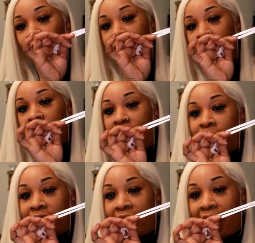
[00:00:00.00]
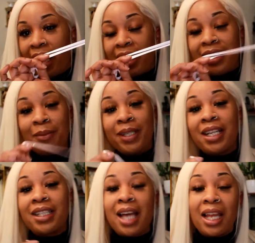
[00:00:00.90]
which comes in handy
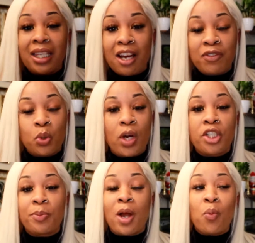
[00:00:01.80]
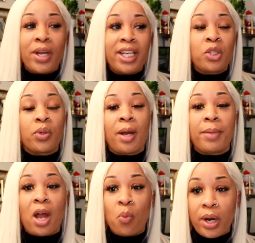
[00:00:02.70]
because I love to wash my wigs when I'm
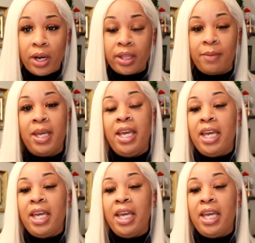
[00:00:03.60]
not wearing them